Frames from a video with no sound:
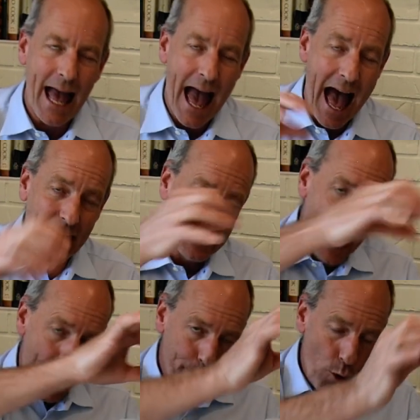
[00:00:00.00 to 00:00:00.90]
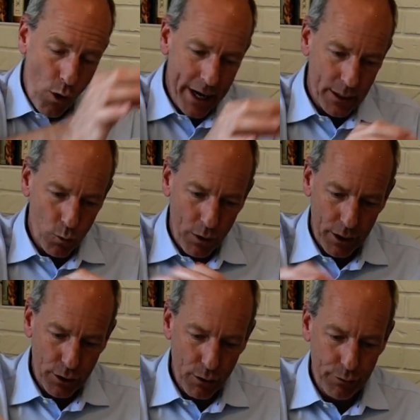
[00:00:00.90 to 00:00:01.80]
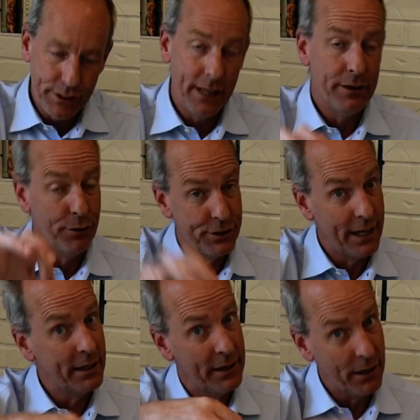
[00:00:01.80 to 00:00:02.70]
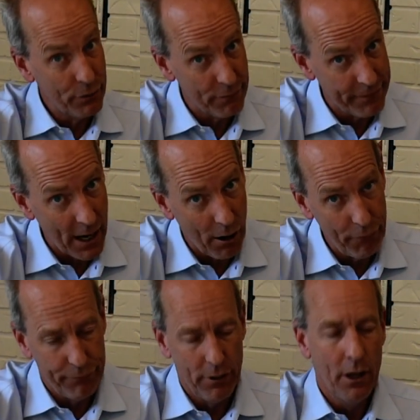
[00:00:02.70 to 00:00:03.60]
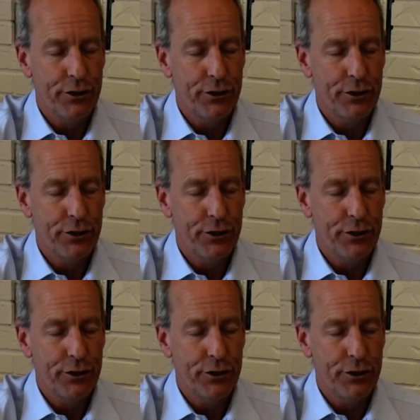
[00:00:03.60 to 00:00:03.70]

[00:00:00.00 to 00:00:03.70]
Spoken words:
At that point where it goes in, there's yet another valve.